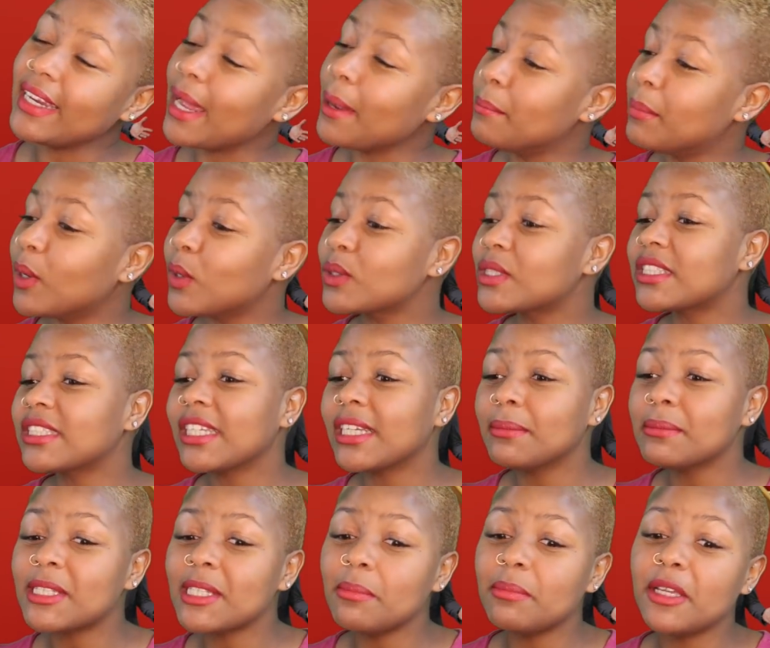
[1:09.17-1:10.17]
They both
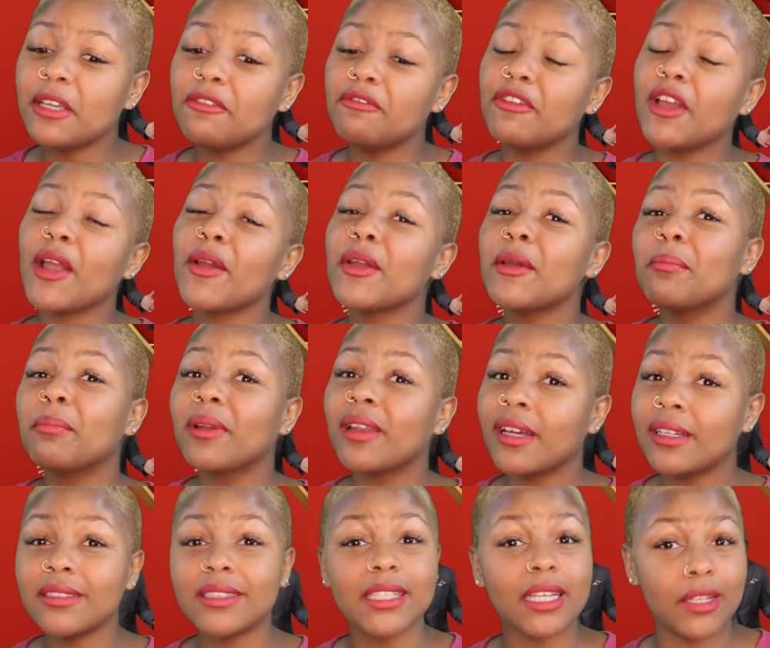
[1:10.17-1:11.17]
seem to be very
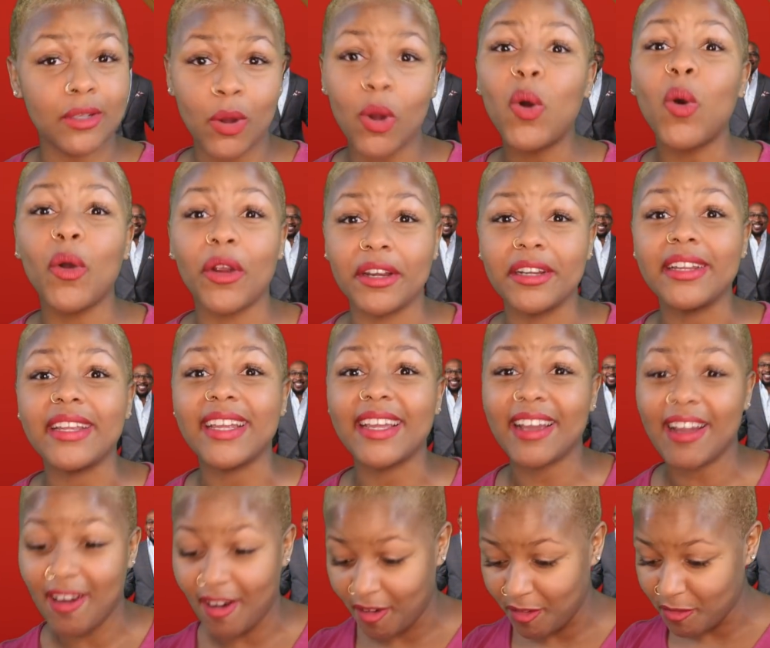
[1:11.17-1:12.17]
blunt and
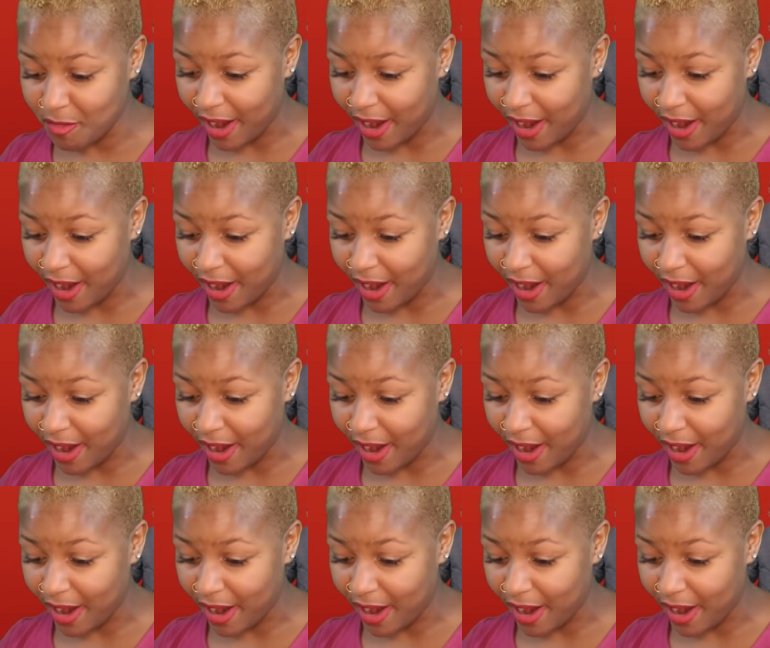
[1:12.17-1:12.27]
horny, all